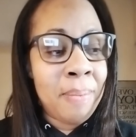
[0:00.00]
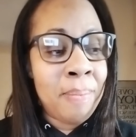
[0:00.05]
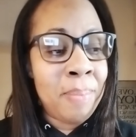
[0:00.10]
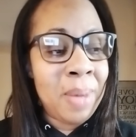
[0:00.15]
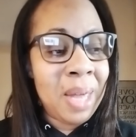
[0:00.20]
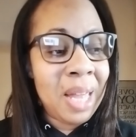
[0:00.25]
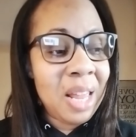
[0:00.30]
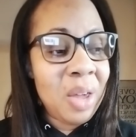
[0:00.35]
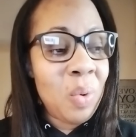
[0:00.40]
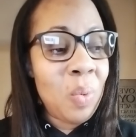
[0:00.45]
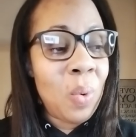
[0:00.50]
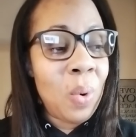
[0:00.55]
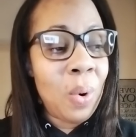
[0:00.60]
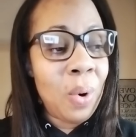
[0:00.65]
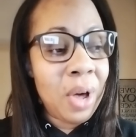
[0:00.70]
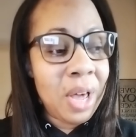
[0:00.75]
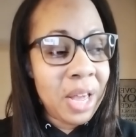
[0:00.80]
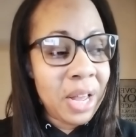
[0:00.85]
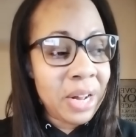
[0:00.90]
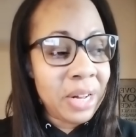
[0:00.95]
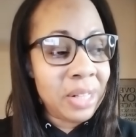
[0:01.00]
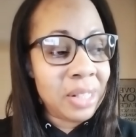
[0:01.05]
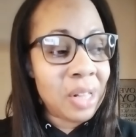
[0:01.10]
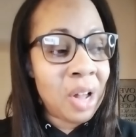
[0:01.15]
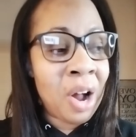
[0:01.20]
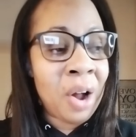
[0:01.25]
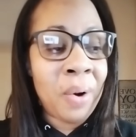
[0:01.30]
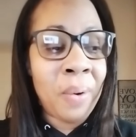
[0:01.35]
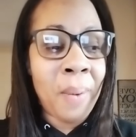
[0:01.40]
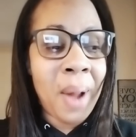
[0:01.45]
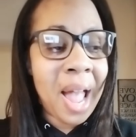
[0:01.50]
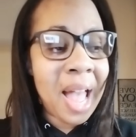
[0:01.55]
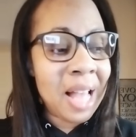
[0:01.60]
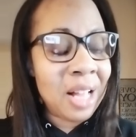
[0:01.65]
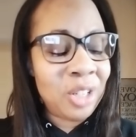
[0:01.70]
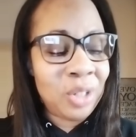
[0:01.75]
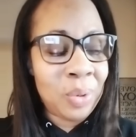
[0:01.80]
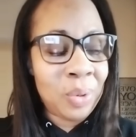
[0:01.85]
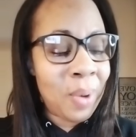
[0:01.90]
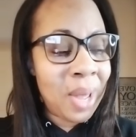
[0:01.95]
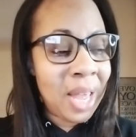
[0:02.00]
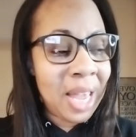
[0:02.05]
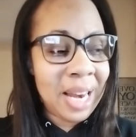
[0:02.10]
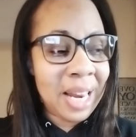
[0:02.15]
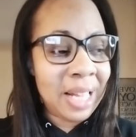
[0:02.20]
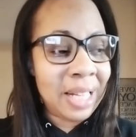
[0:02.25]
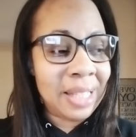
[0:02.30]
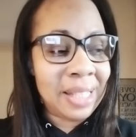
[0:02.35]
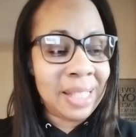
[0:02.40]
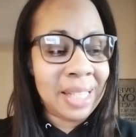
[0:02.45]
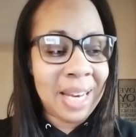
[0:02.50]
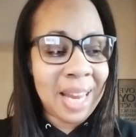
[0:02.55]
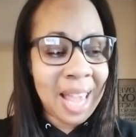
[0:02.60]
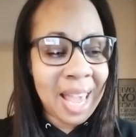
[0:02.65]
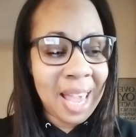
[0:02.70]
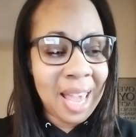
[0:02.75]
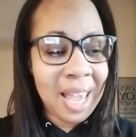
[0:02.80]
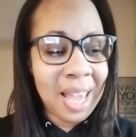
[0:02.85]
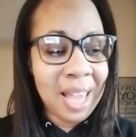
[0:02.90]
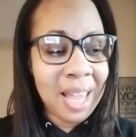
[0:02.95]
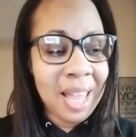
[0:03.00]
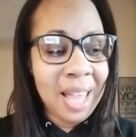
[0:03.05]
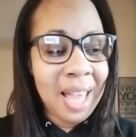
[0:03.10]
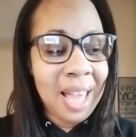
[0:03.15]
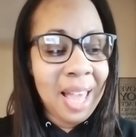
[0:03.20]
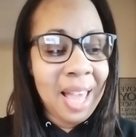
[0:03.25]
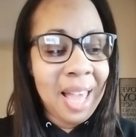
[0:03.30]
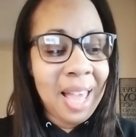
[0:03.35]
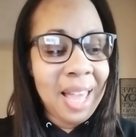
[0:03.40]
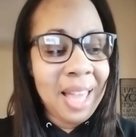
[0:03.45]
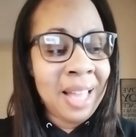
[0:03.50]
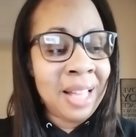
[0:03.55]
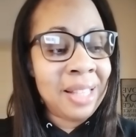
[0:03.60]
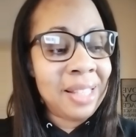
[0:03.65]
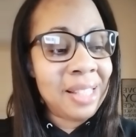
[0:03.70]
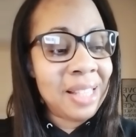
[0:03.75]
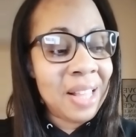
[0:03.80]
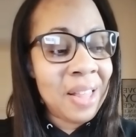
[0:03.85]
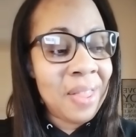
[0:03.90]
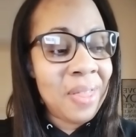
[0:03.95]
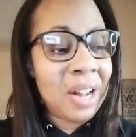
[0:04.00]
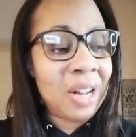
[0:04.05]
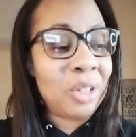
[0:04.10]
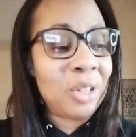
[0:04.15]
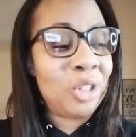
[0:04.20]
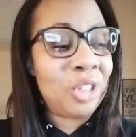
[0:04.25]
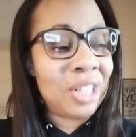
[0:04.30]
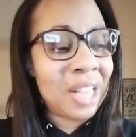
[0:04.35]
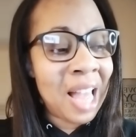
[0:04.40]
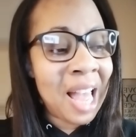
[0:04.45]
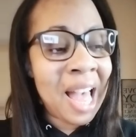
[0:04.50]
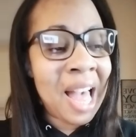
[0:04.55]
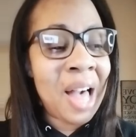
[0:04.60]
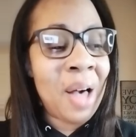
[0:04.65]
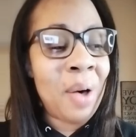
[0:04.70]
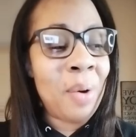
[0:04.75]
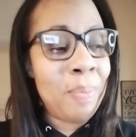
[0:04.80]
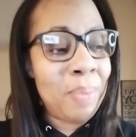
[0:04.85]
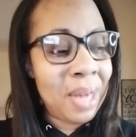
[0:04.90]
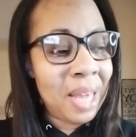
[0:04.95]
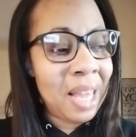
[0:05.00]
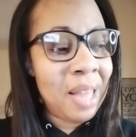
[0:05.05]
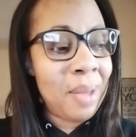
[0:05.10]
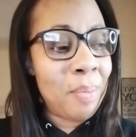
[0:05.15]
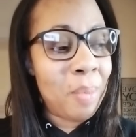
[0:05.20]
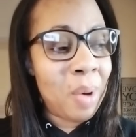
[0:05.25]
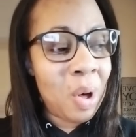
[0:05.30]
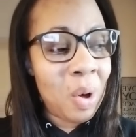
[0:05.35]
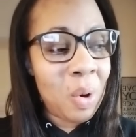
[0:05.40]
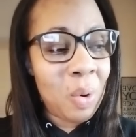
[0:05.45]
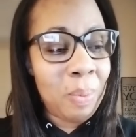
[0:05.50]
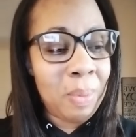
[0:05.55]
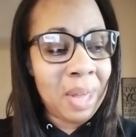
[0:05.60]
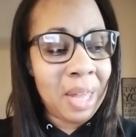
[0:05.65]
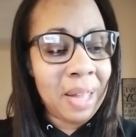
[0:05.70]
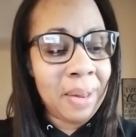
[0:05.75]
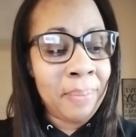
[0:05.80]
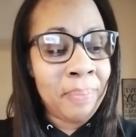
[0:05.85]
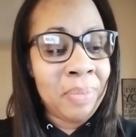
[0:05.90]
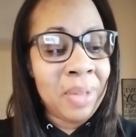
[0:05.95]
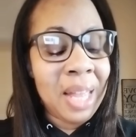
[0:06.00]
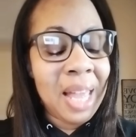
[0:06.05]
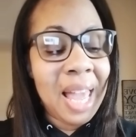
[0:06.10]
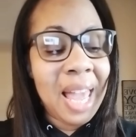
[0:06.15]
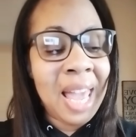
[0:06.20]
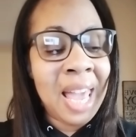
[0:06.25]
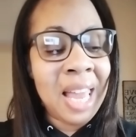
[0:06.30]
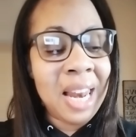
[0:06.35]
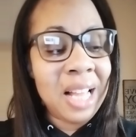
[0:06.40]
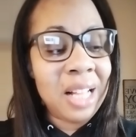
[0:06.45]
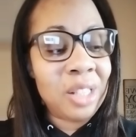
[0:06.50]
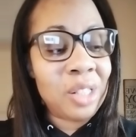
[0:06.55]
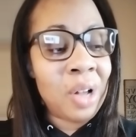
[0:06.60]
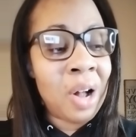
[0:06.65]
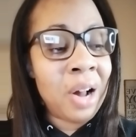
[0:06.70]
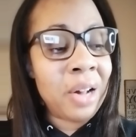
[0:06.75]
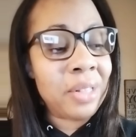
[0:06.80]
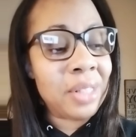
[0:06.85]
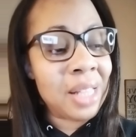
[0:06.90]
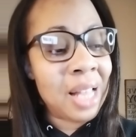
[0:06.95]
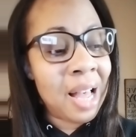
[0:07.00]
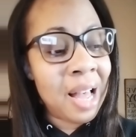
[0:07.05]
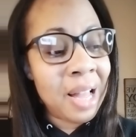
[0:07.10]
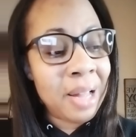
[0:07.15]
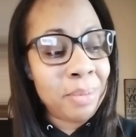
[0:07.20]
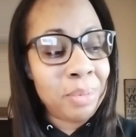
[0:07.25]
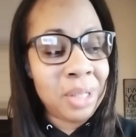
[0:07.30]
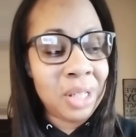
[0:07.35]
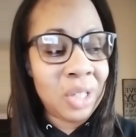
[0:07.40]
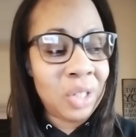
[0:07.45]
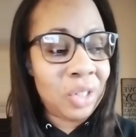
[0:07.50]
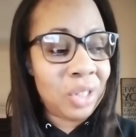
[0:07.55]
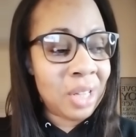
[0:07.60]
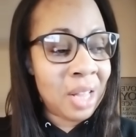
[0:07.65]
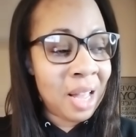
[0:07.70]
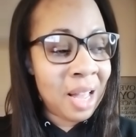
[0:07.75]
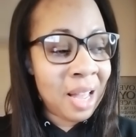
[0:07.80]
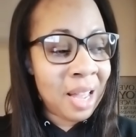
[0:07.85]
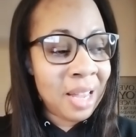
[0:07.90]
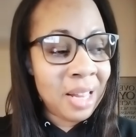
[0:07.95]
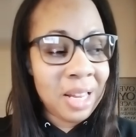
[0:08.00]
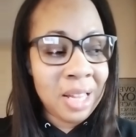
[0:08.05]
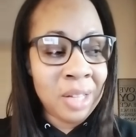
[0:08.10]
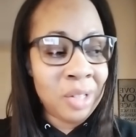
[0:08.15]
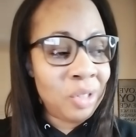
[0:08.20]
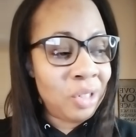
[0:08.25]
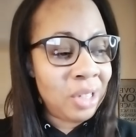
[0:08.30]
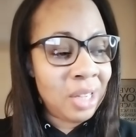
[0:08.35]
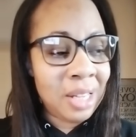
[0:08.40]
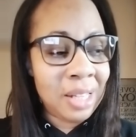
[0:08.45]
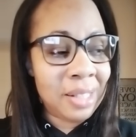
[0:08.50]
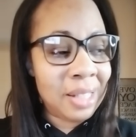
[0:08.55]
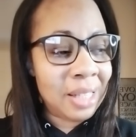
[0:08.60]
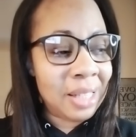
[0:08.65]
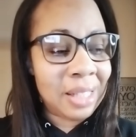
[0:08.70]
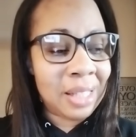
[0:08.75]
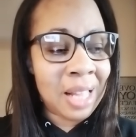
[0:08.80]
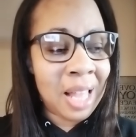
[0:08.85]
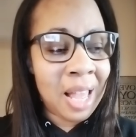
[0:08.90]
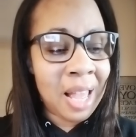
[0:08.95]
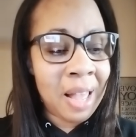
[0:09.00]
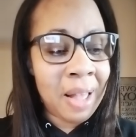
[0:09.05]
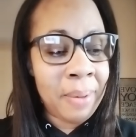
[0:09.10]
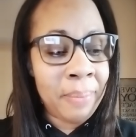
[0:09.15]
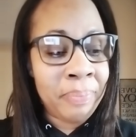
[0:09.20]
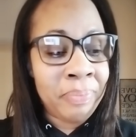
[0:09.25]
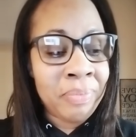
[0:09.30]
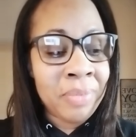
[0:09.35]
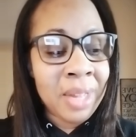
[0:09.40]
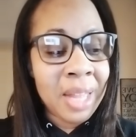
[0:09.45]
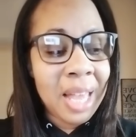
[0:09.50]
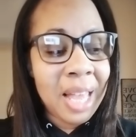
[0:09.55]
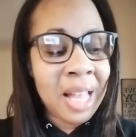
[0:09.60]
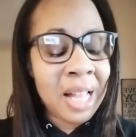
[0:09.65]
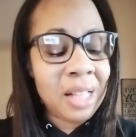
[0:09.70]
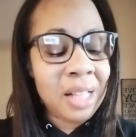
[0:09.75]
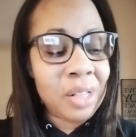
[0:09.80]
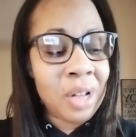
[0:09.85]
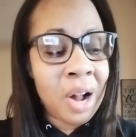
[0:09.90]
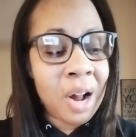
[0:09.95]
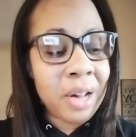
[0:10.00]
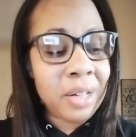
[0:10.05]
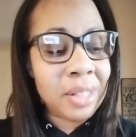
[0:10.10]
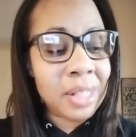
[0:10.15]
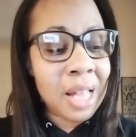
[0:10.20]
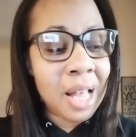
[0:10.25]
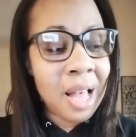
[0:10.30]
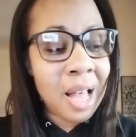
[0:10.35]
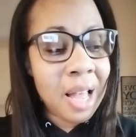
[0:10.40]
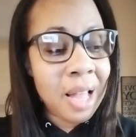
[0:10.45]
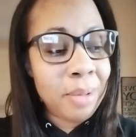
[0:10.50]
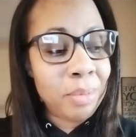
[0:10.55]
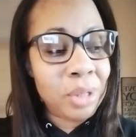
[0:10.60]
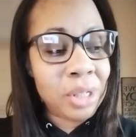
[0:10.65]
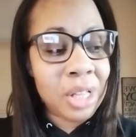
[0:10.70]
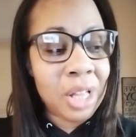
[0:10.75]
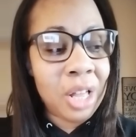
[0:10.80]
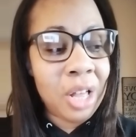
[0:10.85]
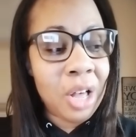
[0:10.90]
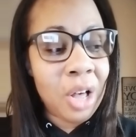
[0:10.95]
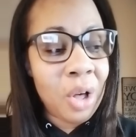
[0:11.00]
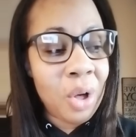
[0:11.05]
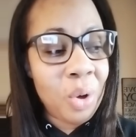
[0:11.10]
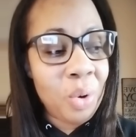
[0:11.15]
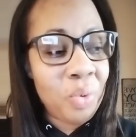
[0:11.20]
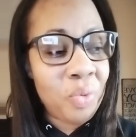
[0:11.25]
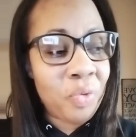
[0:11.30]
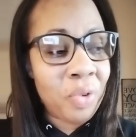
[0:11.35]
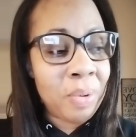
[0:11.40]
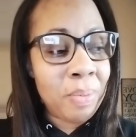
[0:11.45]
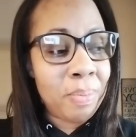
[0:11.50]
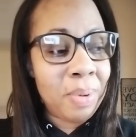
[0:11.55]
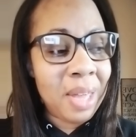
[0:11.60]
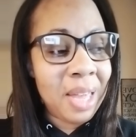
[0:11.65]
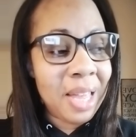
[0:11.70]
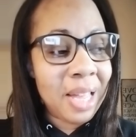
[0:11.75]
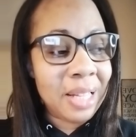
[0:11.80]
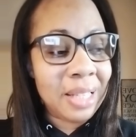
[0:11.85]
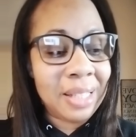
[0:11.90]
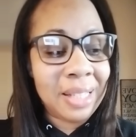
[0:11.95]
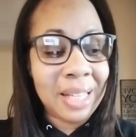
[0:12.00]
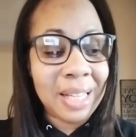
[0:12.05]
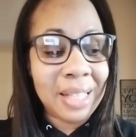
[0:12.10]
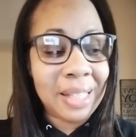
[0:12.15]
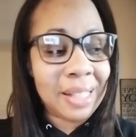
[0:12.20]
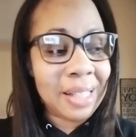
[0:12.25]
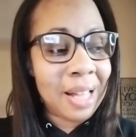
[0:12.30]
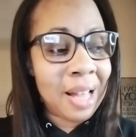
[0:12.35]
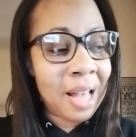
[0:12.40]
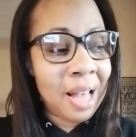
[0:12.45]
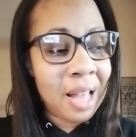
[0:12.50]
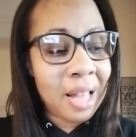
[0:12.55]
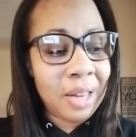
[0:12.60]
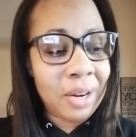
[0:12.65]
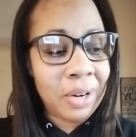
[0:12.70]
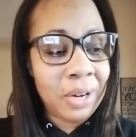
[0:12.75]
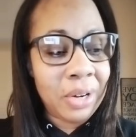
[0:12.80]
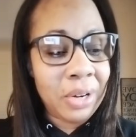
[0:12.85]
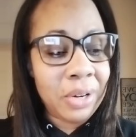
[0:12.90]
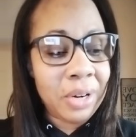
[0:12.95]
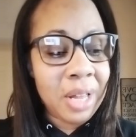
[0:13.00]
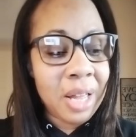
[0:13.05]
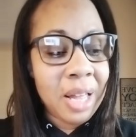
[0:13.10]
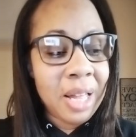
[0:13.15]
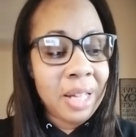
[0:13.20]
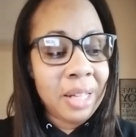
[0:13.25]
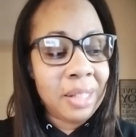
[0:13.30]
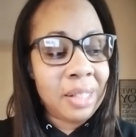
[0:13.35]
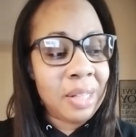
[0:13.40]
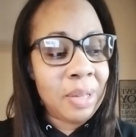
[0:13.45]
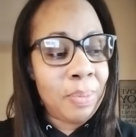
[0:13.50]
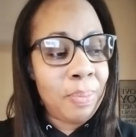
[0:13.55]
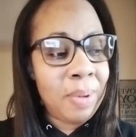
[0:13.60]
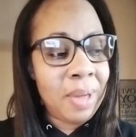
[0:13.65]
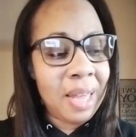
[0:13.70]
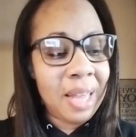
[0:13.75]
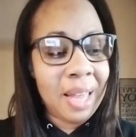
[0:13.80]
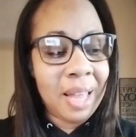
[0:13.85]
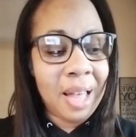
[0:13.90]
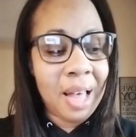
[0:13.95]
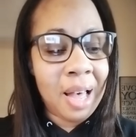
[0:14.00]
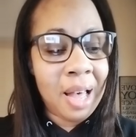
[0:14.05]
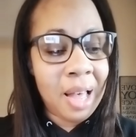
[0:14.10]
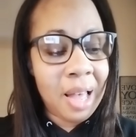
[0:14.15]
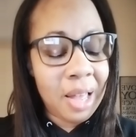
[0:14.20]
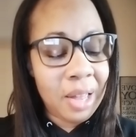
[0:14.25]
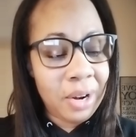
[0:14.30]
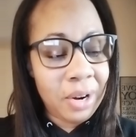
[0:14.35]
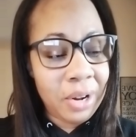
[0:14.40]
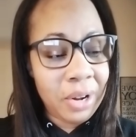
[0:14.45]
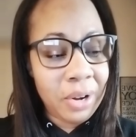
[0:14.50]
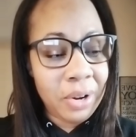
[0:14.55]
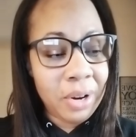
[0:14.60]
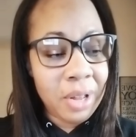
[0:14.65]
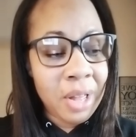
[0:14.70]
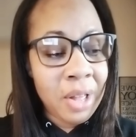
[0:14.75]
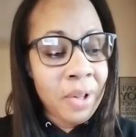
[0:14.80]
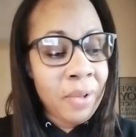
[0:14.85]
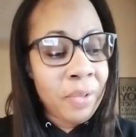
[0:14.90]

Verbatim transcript: Many warriors are graduating today into their shall be moment. And it's our time to shine in Jesus' name. It's our time to go from being dishonored to being honored